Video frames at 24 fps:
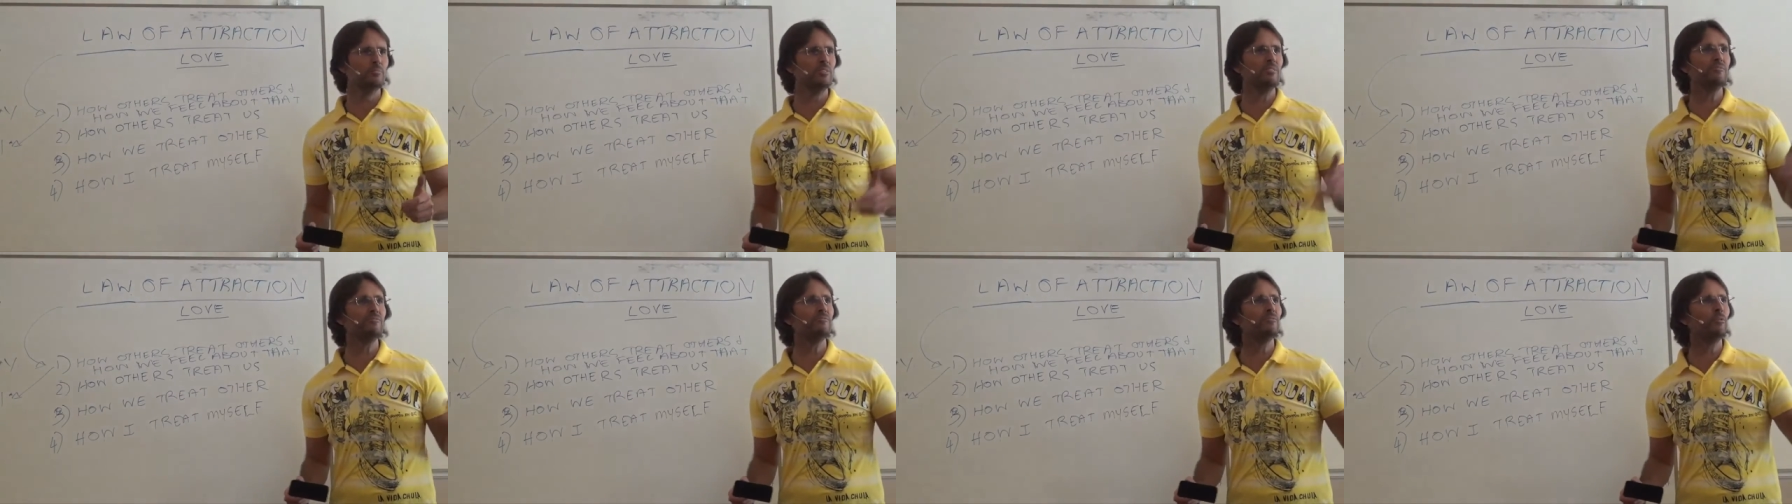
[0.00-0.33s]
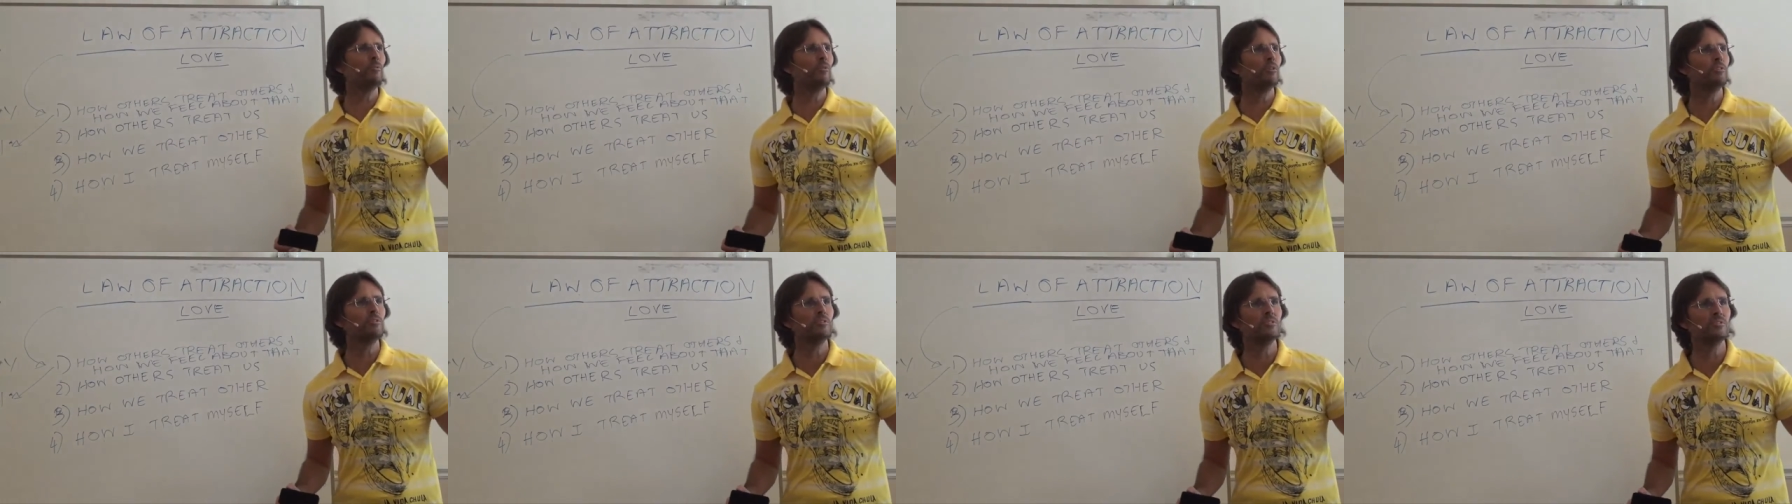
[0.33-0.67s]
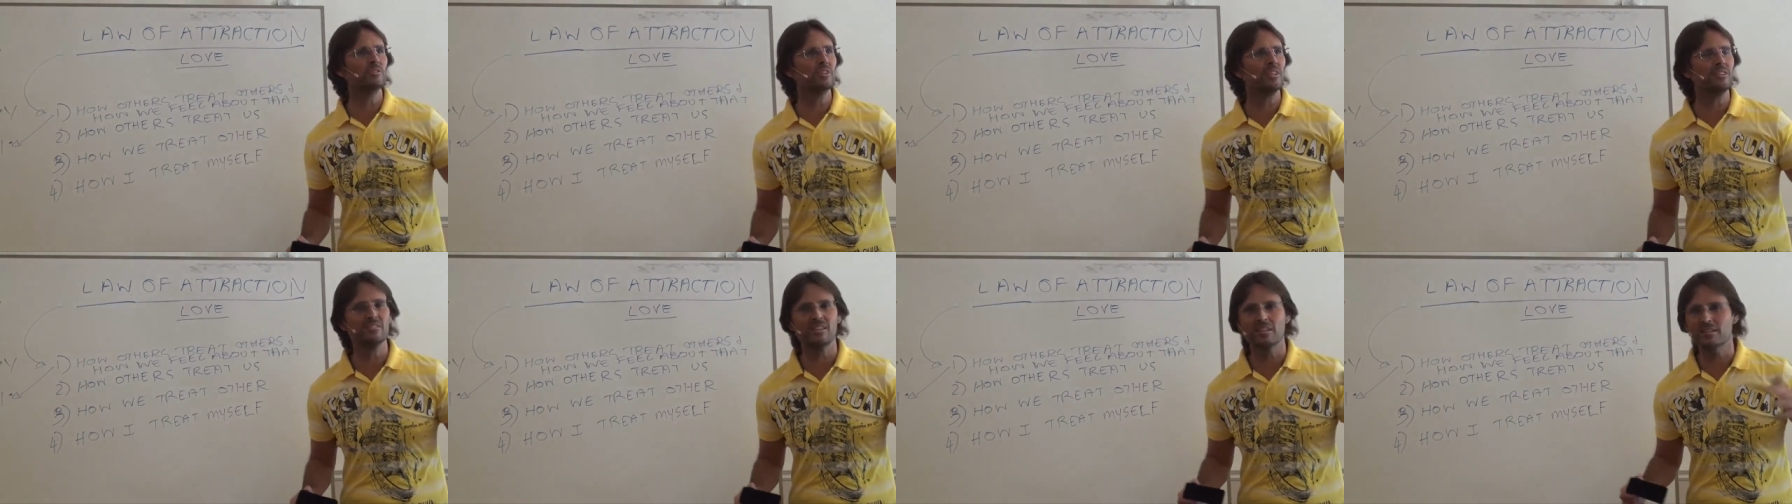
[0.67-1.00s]
before you
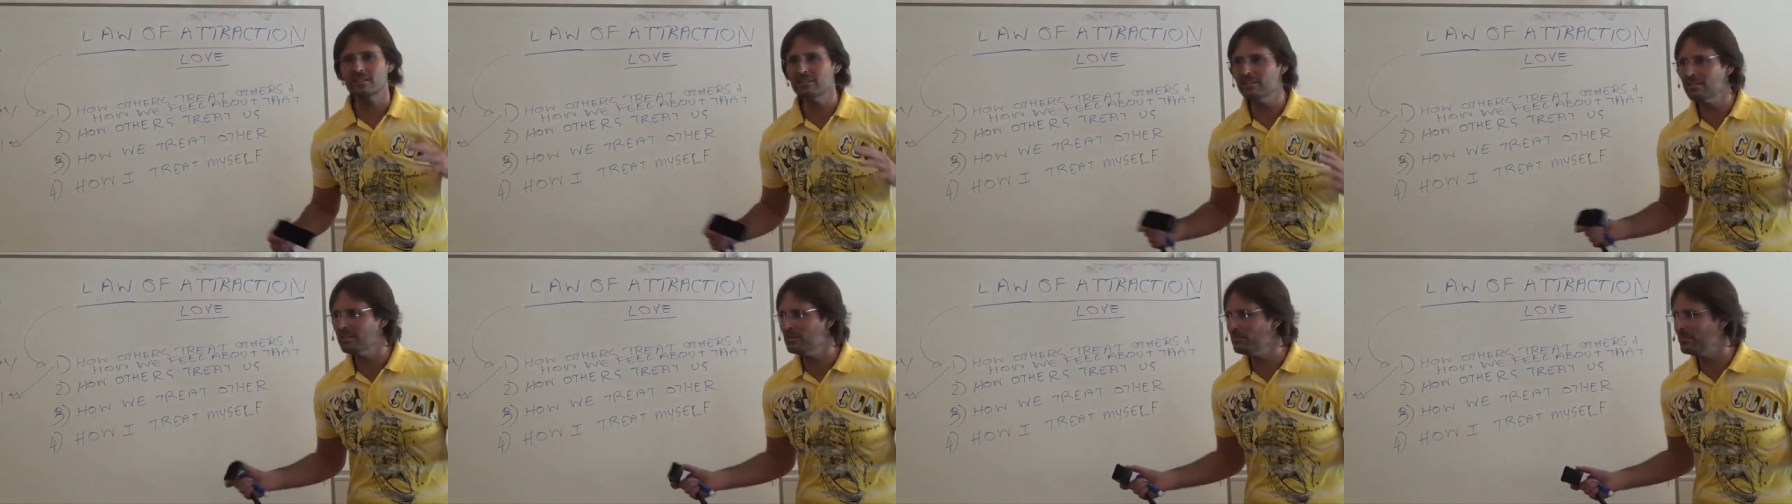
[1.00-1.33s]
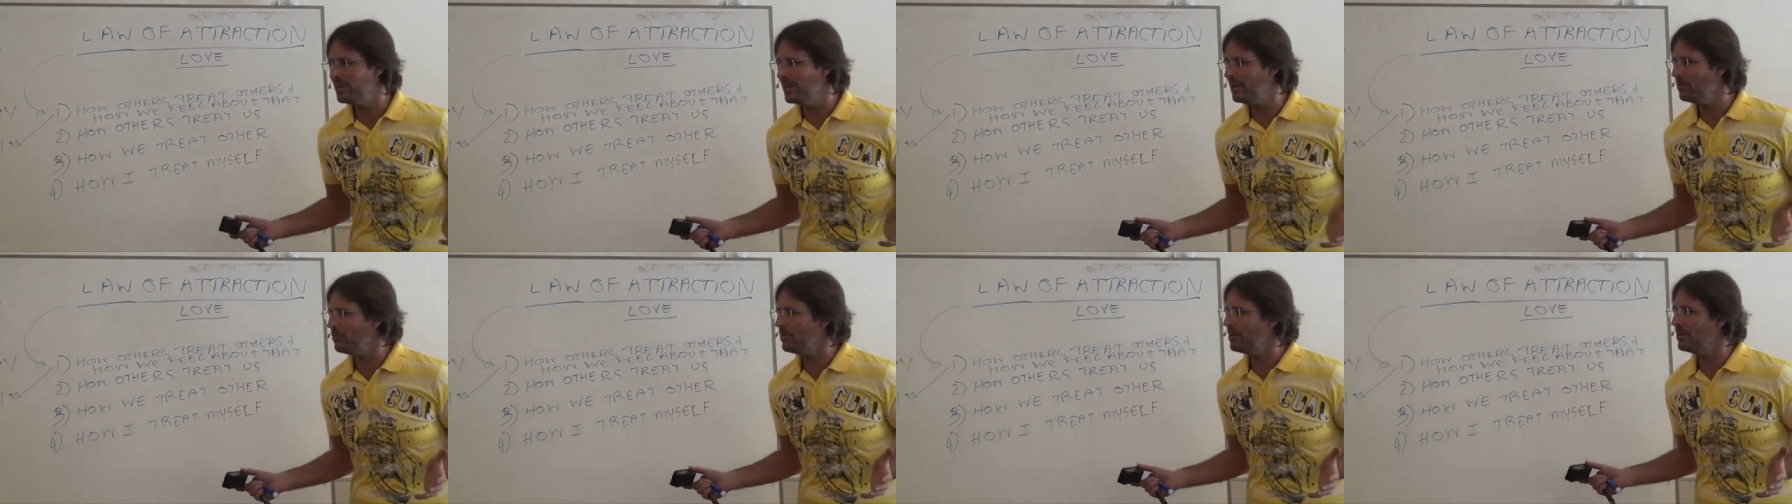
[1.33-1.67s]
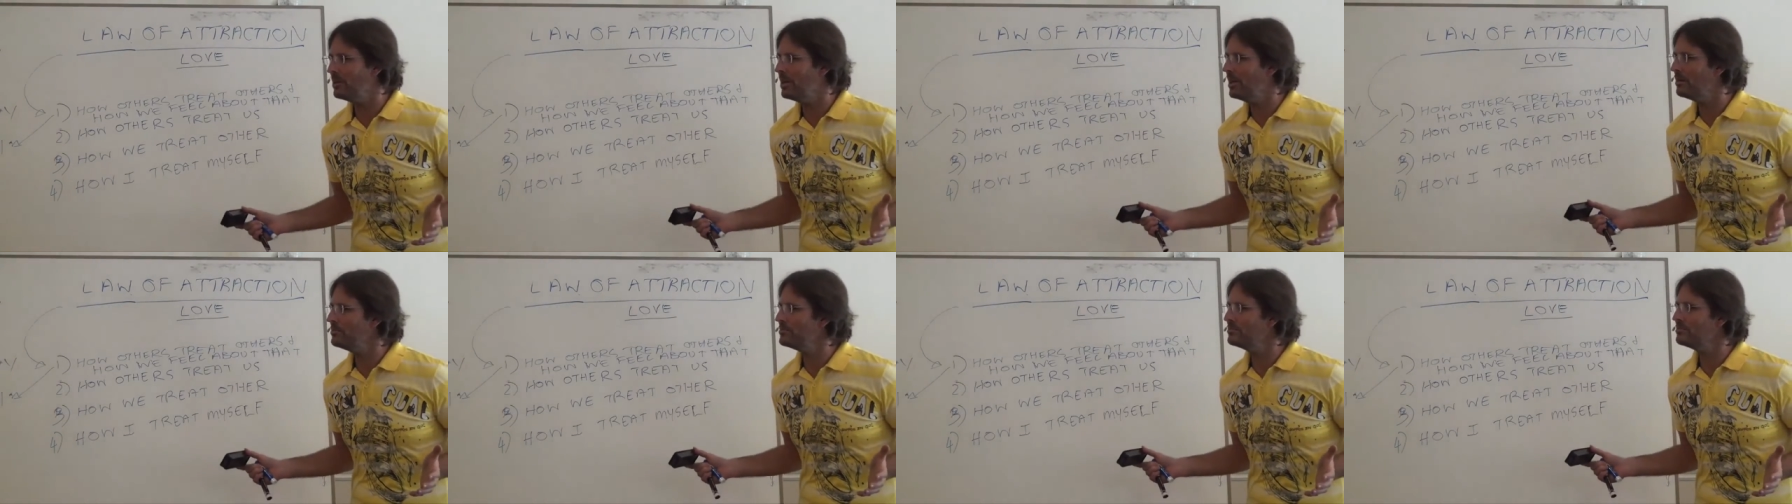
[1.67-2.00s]
discuss anything about
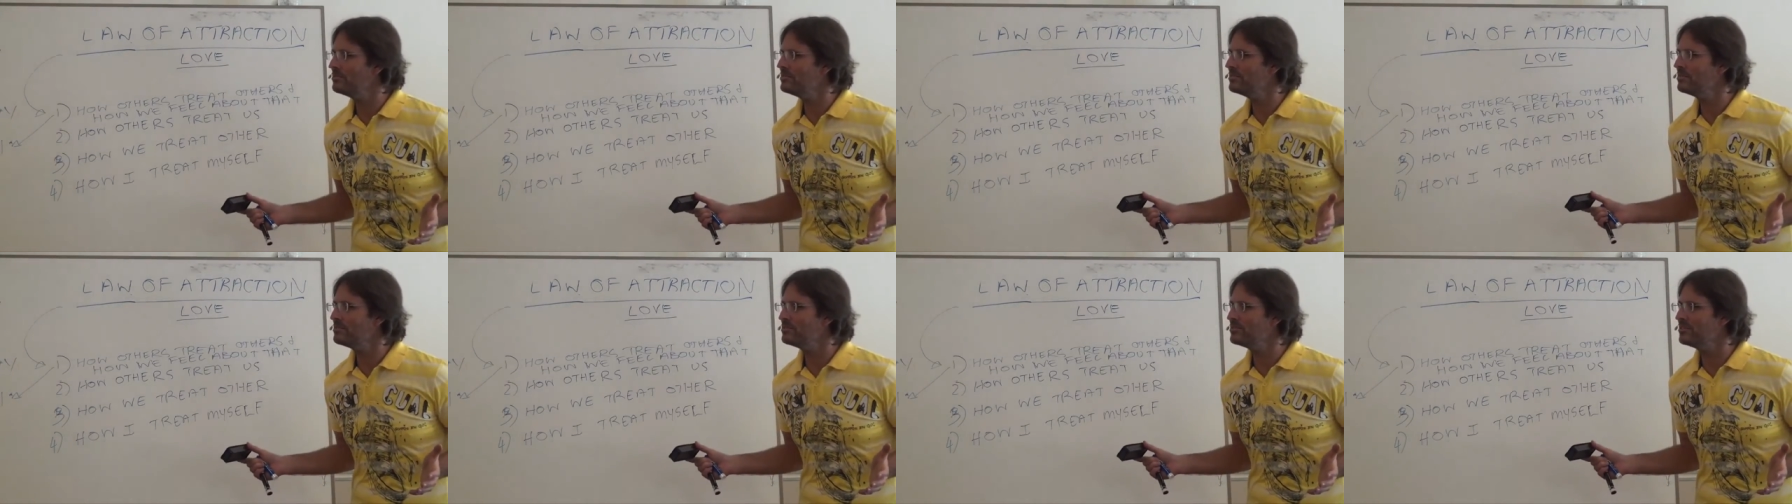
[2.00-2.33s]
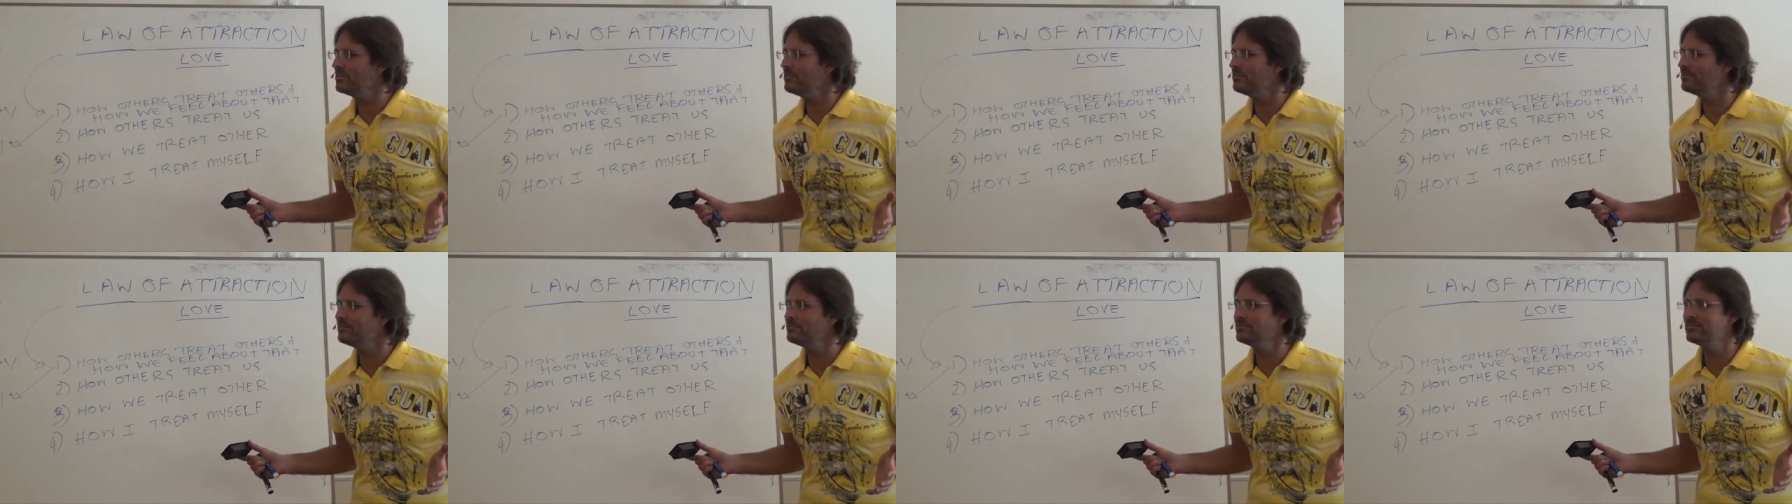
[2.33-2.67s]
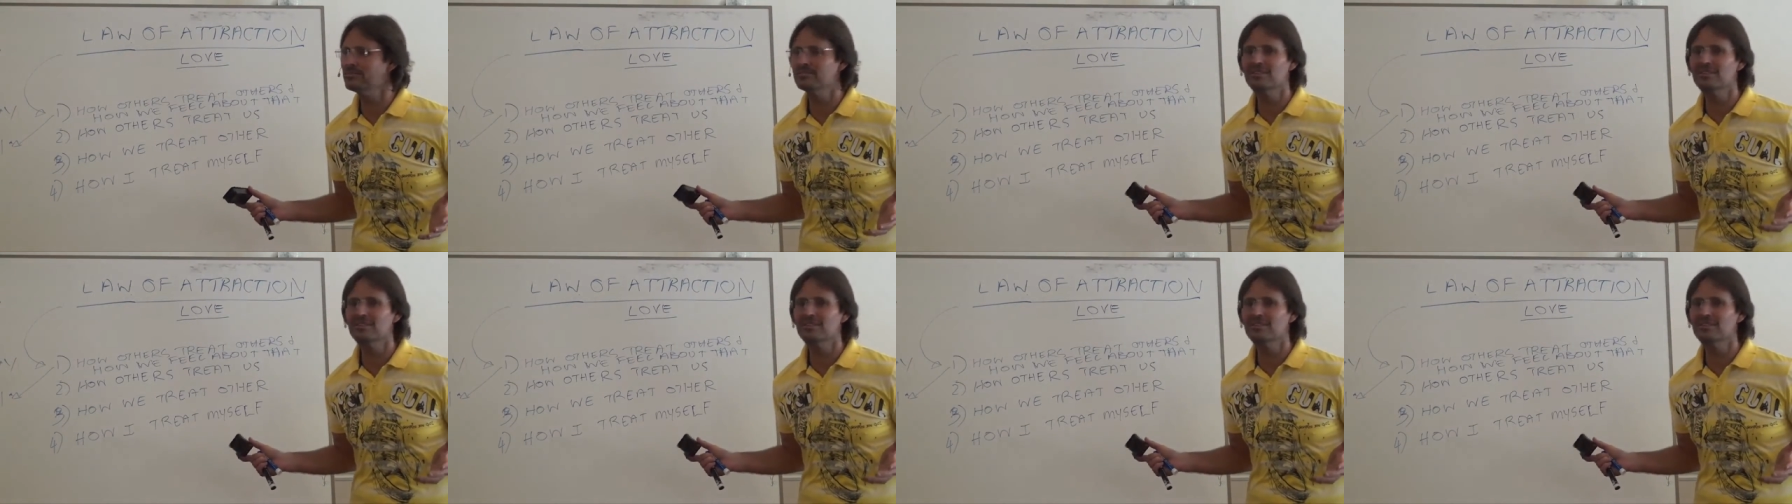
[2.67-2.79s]
what happened to yourself